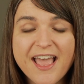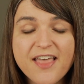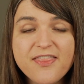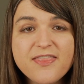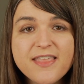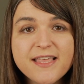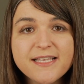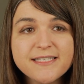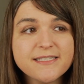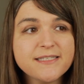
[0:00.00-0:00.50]

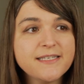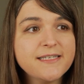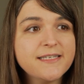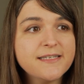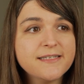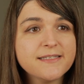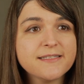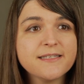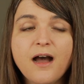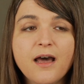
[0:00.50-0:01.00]
And this
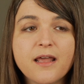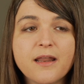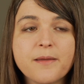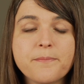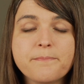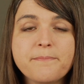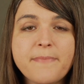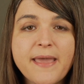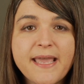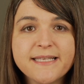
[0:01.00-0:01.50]
is an
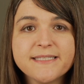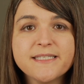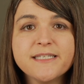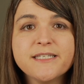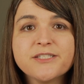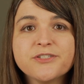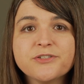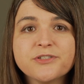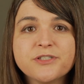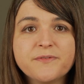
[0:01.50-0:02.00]

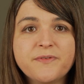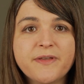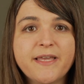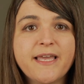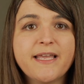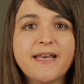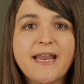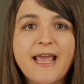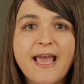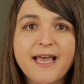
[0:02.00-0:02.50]
amazing
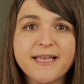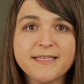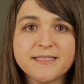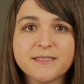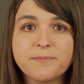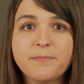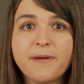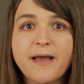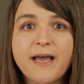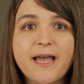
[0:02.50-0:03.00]
certificate
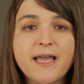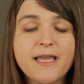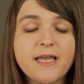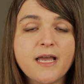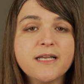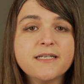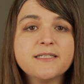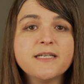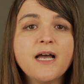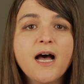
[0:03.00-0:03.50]
asked
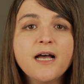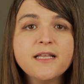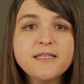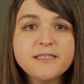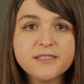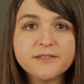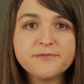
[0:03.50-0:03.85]
by tons